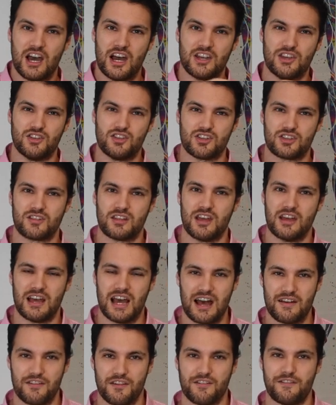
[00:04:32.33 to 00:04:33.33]
And you just
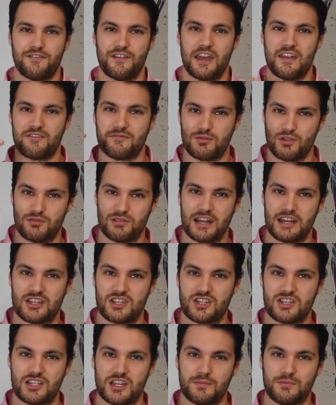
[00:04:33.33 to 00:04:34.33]
have a favourable
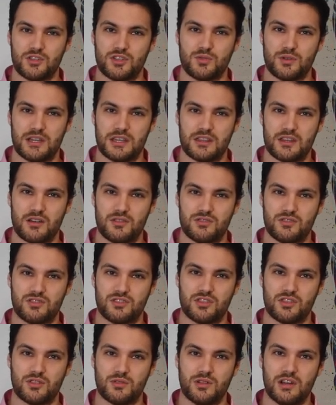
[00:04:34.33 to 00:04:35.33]
relationship between
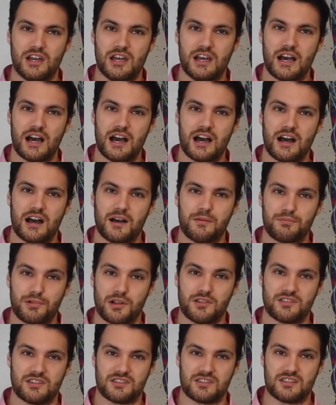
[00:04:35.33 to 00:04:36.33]
those two uh,
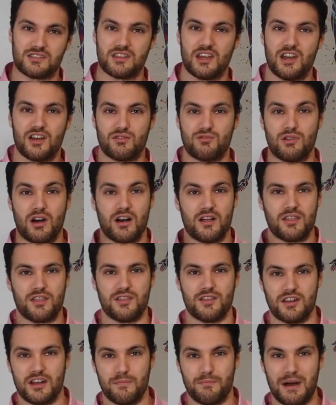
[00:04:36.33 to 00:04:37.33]
processes
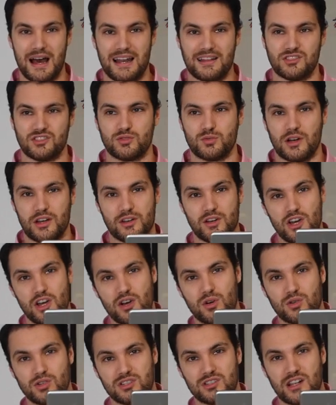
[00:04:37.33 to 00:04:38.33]
rather than a balanced one
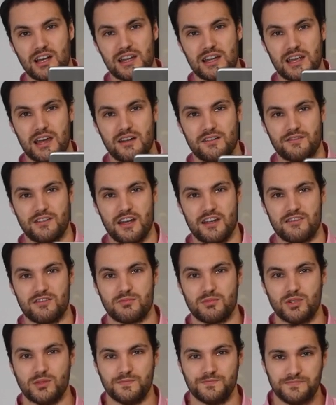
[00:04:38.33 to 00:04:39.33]
or slightly
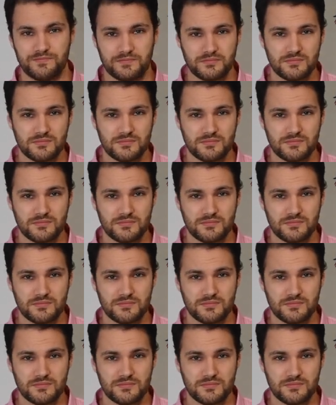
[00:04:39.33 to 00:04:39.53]
unfavourable.